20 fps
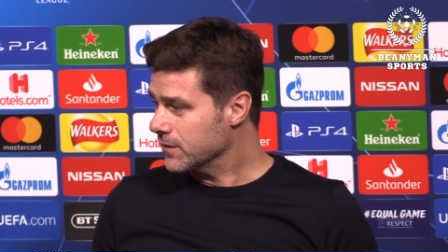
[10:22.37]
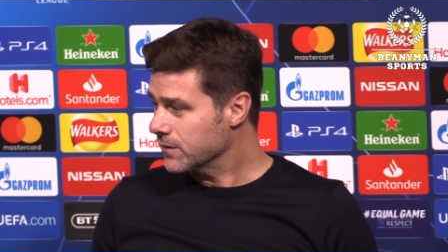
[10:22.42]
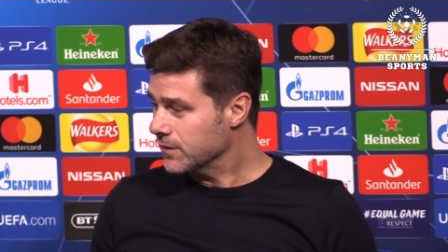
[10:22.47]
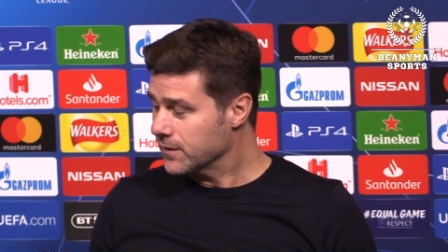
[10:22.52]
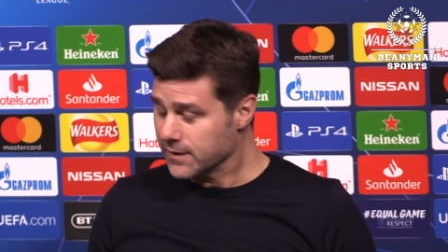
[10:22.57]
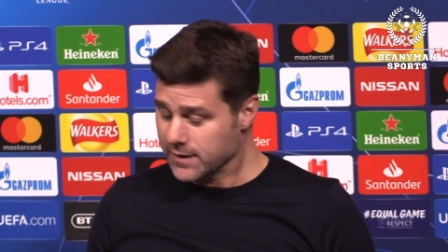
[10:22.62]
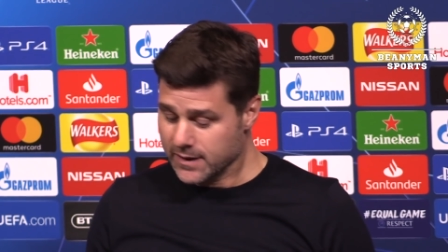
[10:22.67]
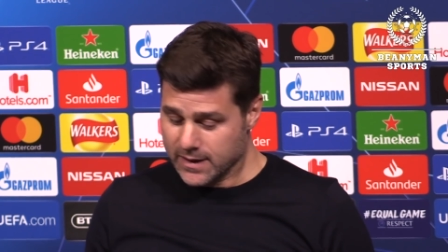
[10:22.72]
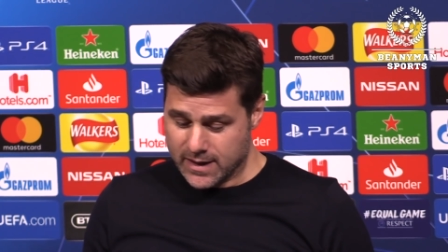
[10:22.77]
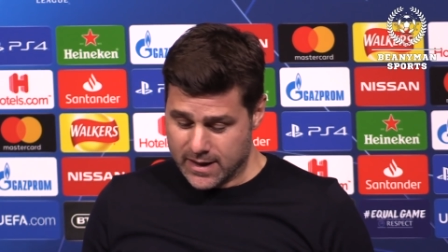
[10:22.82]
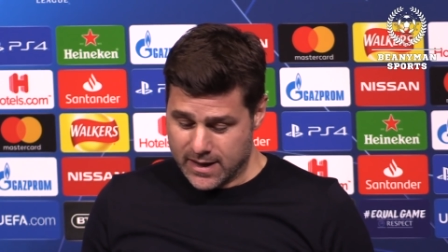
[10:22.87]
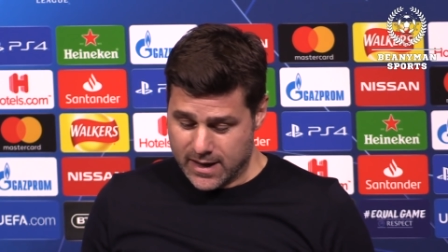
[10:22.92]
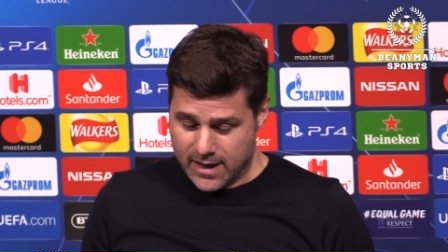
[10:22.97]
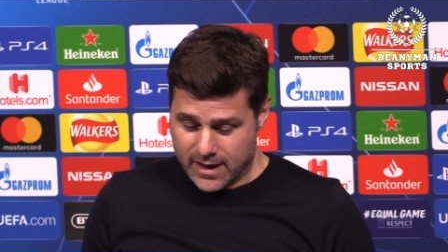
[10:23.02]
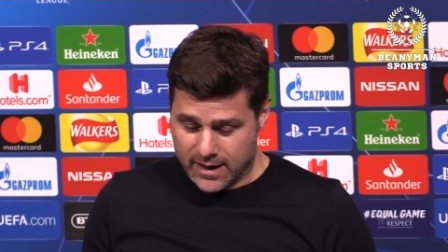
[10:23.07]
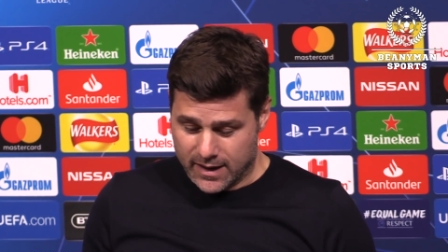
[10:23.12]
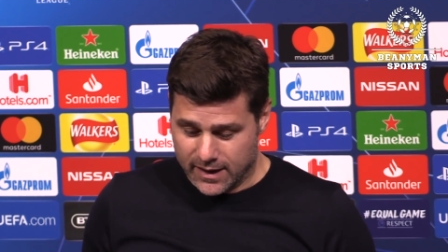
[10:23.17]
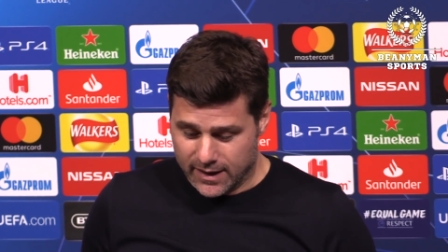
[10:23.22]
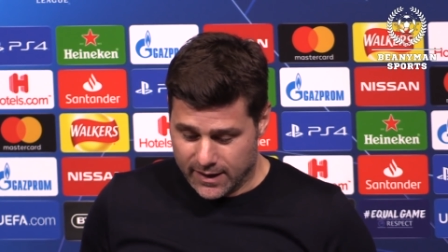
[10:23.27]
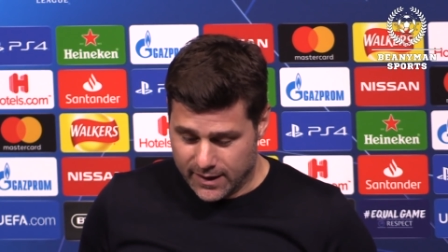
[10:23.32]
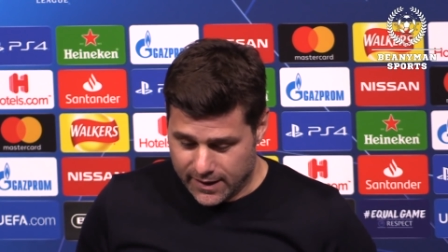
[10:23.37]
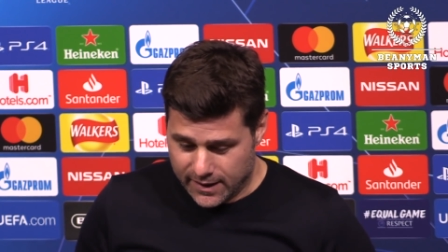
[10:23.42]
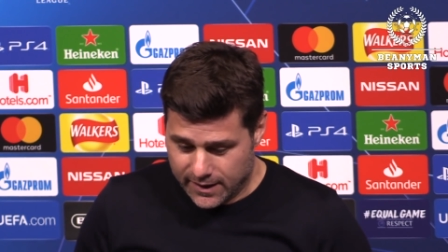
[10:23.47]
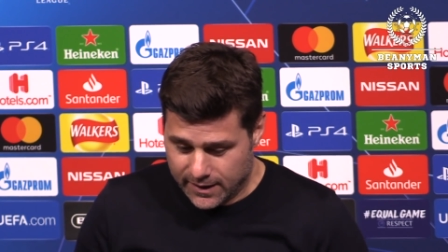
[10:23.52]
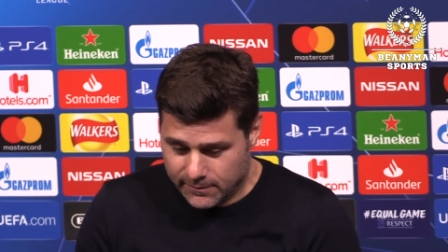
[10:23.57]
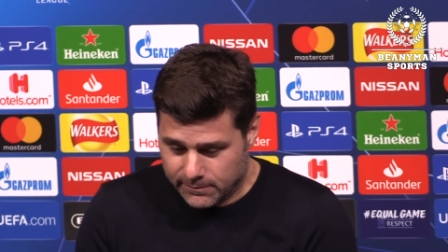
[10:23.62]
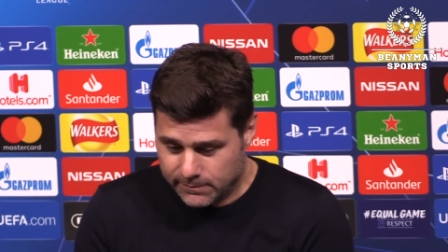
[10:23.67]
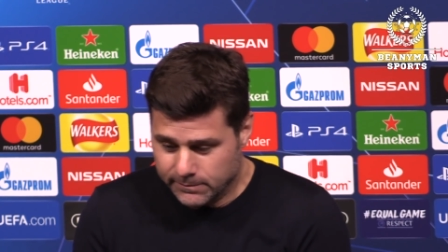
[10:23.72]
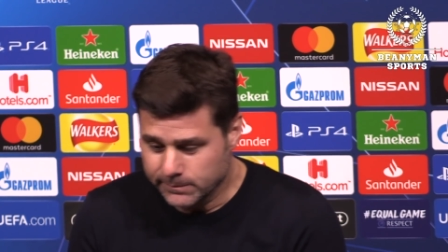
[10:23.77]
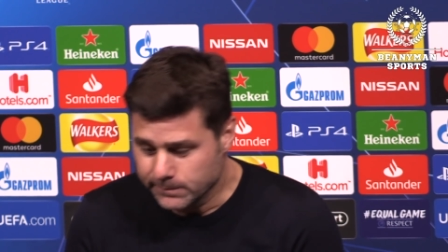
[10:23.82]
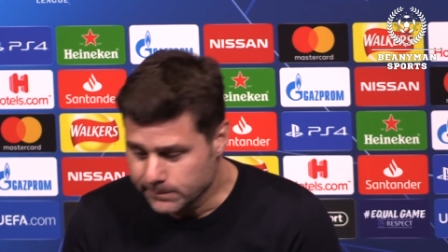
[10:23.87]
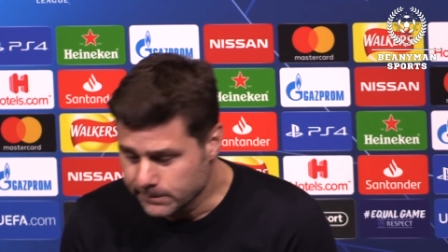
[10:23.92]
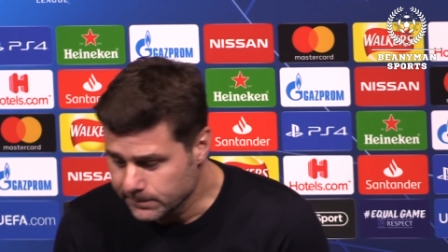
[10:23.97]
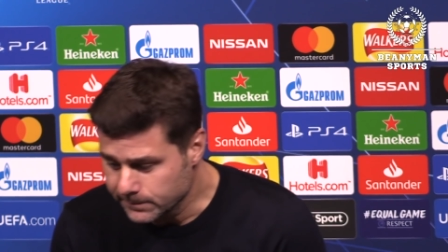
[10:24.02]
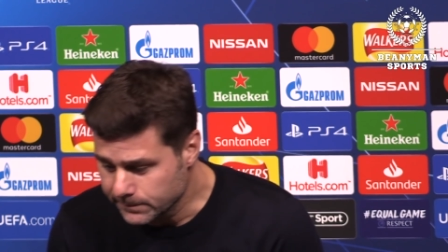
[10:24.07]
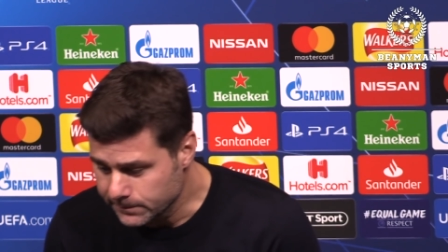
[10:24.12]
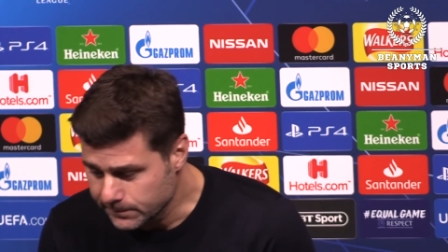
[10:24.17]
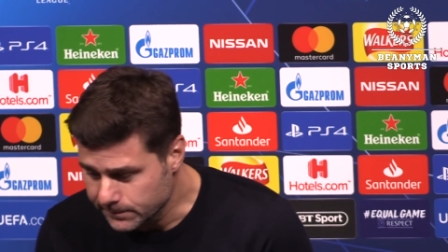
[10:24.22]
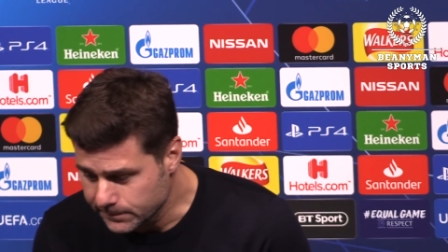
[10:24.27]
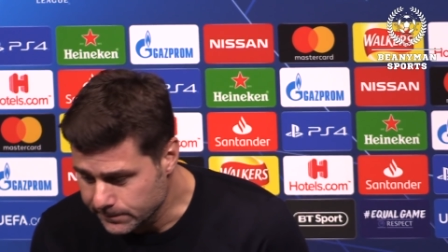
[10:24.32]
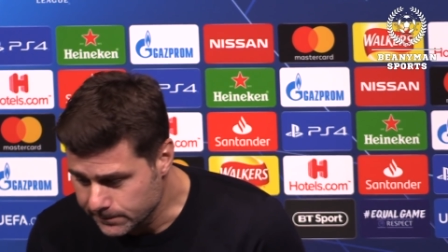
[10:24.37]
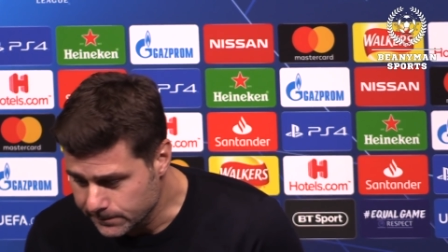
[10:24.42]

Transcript: Yeah. Um, he's happy.